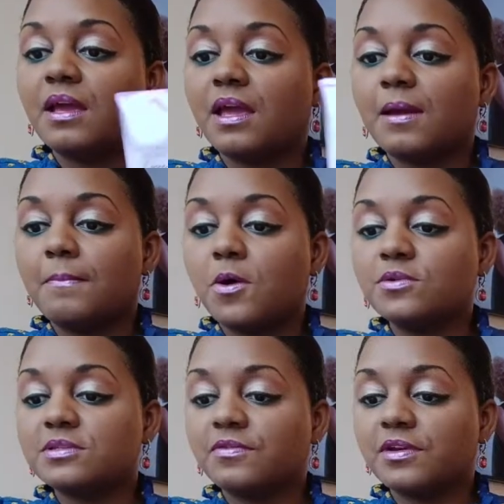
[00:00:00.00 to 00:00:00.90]
And
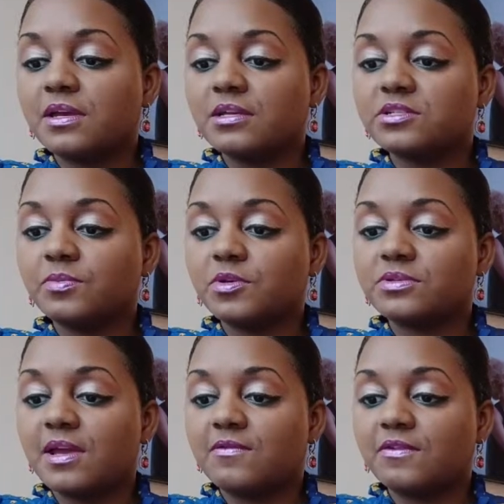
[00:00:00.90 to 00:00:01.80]
most of the customers
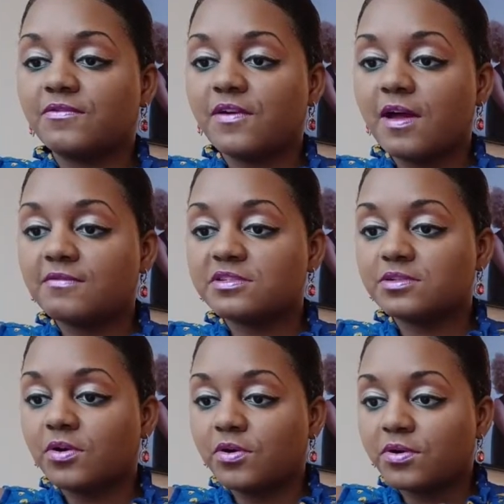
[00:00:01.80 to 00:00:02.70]
gave it 5
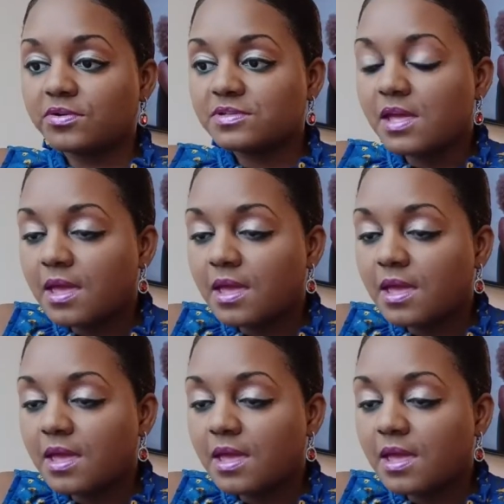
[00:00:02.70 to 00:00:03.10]
stars,